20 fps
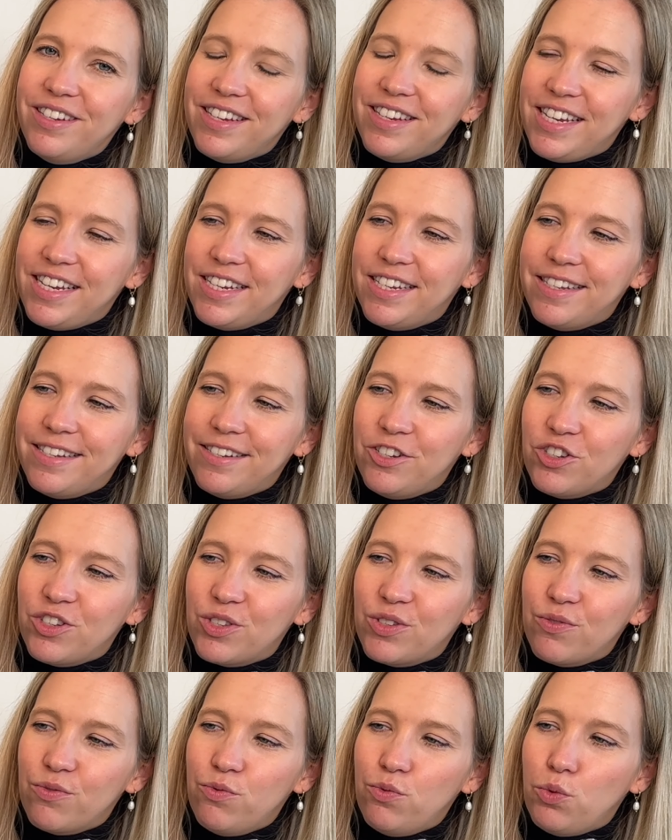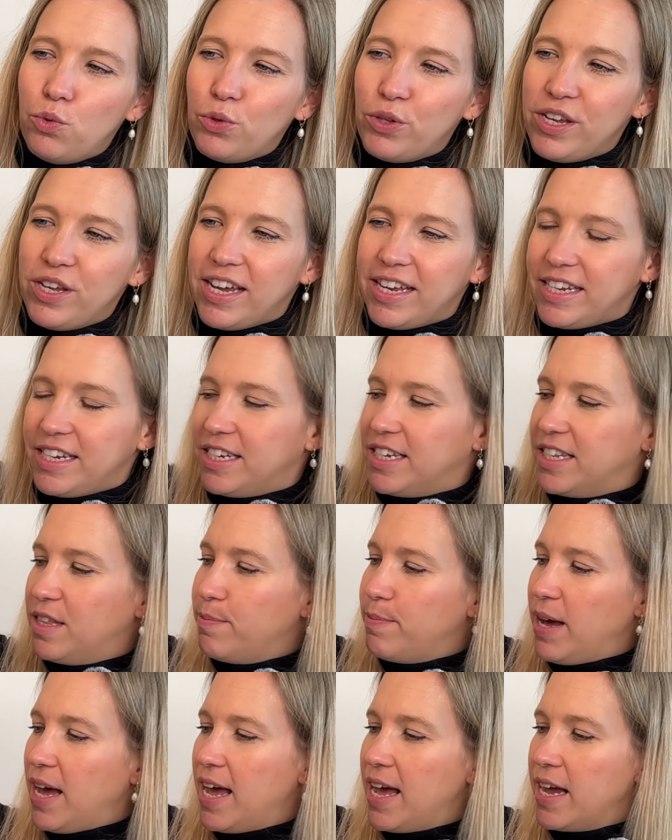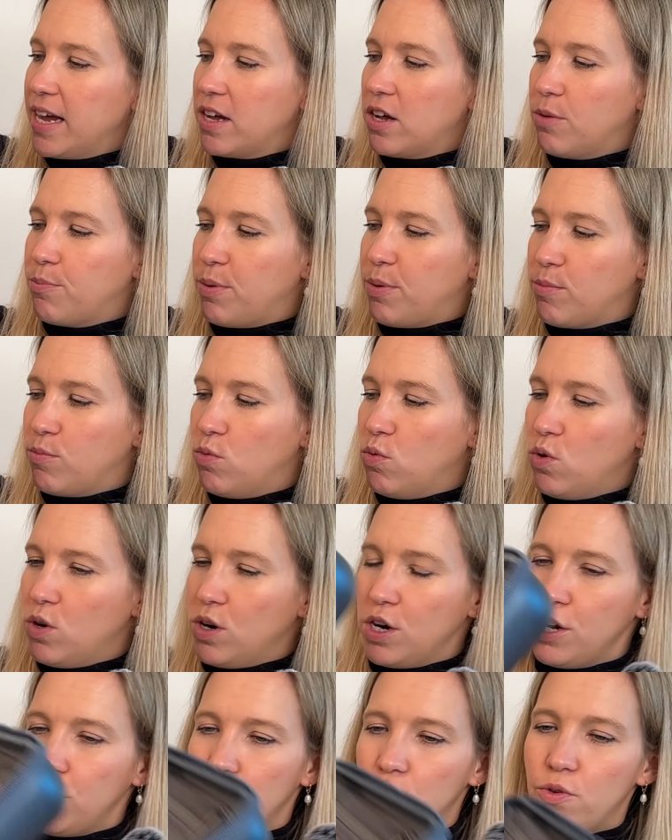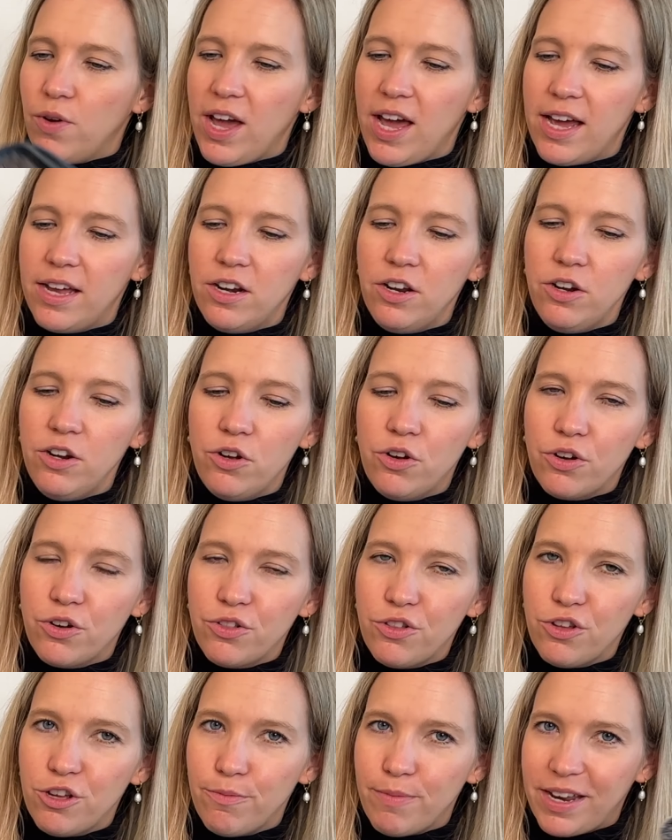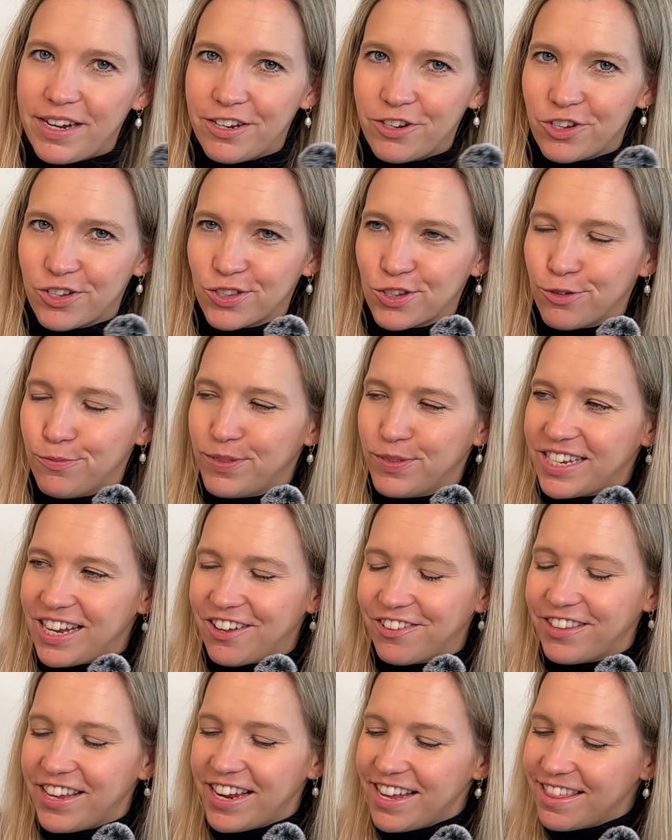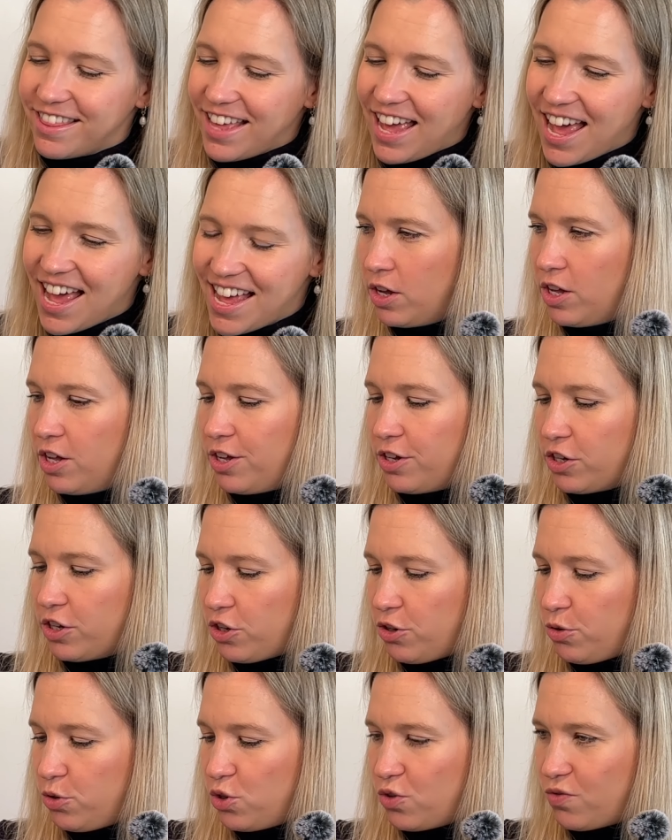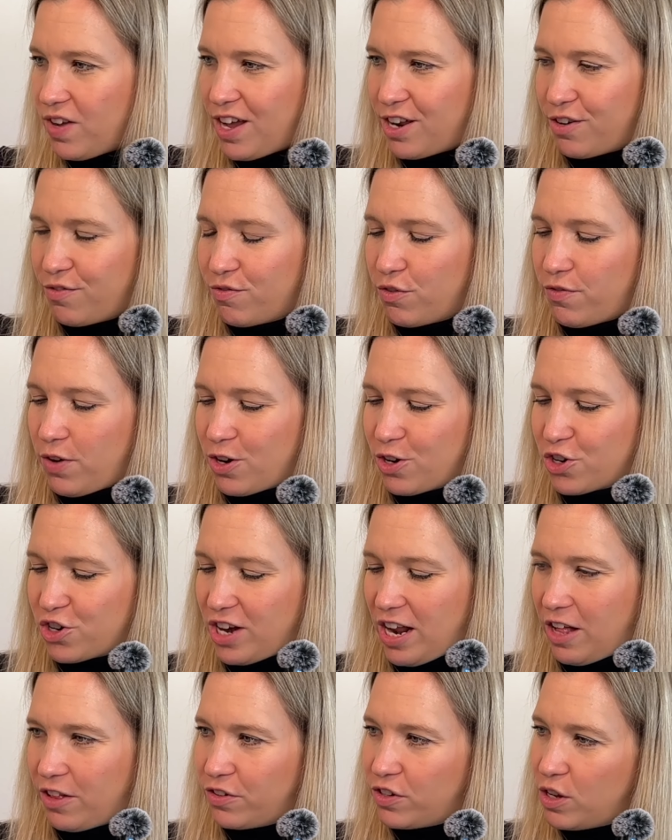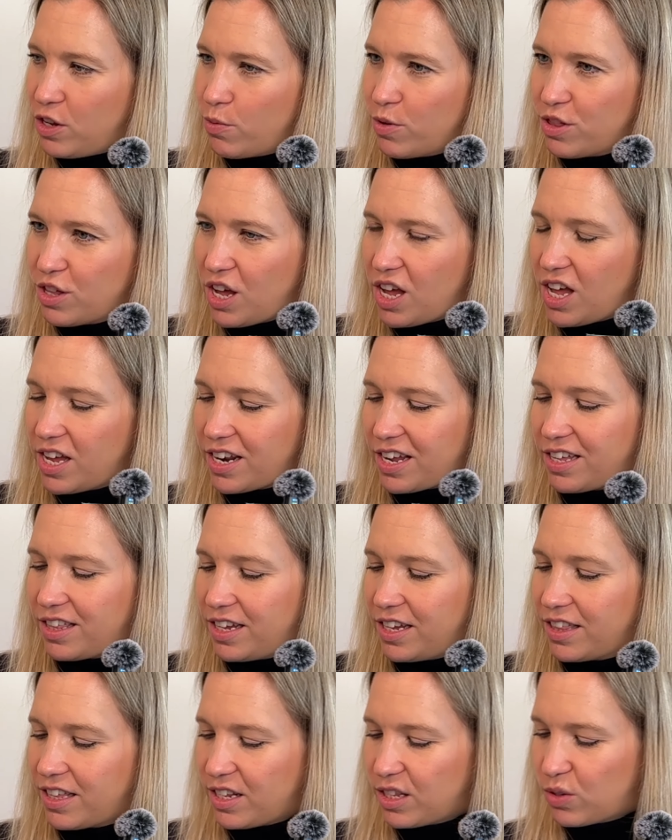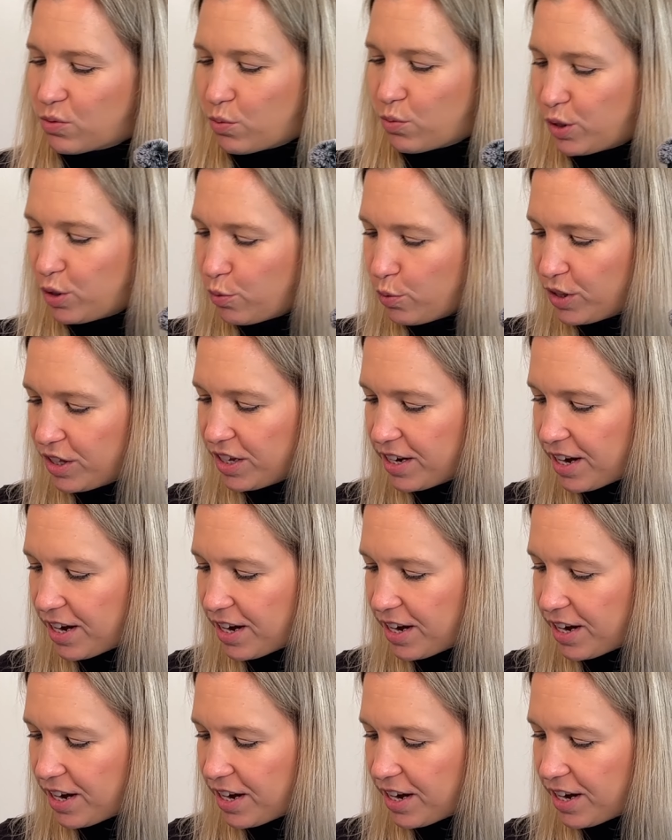need to just fully get into the bag a bit more, you can unhook them and it just comes down like that. Huge fan of the functionality with that. I think that's really